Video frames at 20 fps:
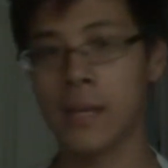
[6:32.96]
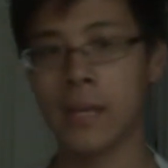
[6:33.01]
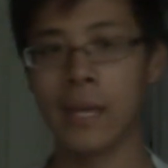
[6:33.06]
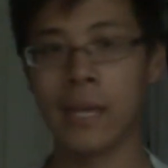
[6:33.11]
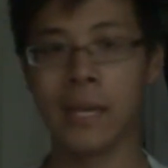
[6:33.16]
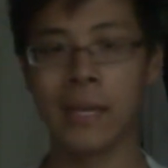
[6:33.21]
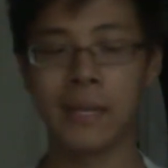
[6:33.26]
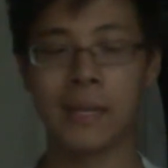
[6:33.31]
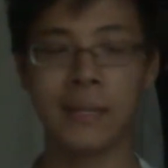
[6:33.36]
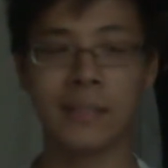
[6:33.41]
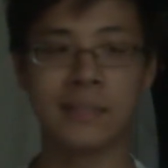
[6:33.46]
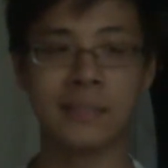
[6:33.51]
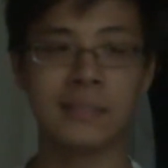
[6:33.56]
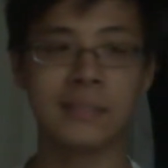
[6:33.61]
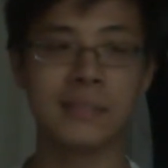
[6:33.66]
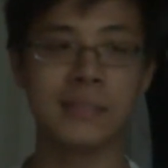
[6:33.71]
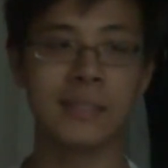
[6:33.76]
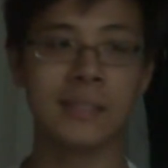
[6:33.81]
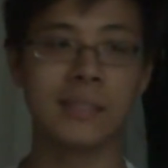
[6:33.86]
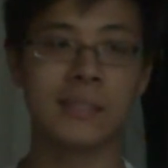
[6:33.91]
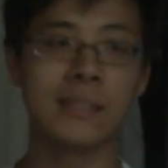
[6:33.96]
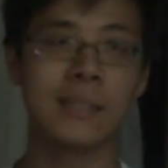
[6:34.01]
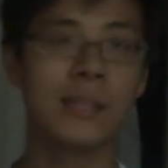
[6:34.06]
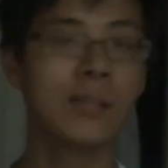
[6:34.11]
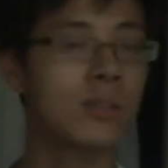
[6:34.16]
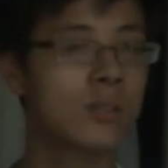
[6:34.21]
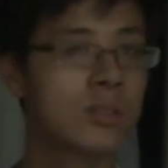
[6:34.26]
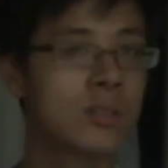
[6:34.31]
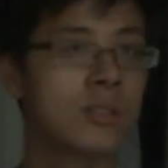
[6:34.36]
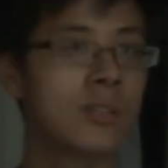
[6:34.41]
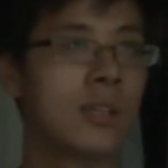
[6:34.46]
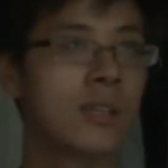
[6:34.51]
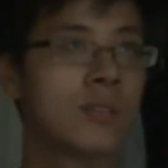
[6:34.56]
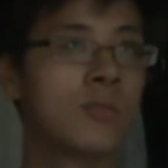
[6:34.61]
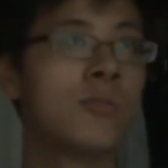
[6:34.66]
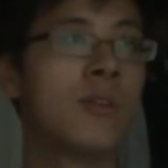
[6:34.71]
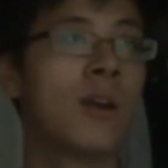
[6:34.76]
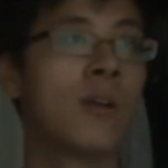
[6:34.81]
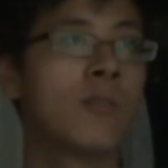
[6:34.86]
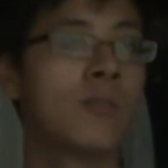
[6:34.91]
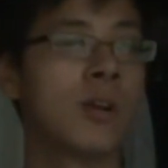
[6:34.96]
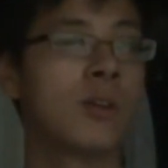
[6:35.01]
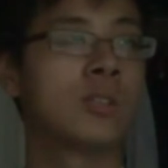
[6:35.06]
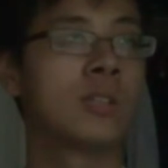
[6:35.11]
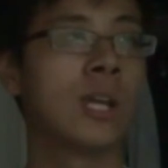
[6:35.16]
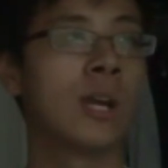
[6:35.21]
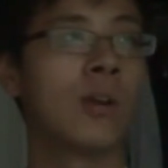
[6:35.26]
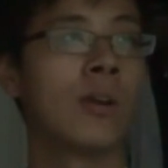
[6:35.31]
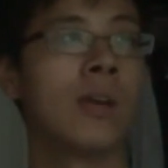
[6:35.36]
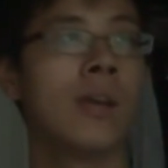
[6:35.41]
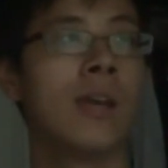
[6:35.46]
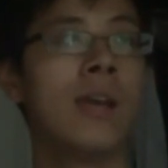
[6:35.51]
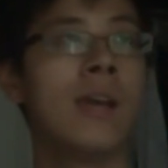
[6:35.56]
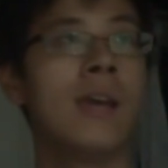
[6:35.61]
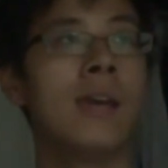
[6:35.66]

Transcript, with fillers: and it's it's very, very scary.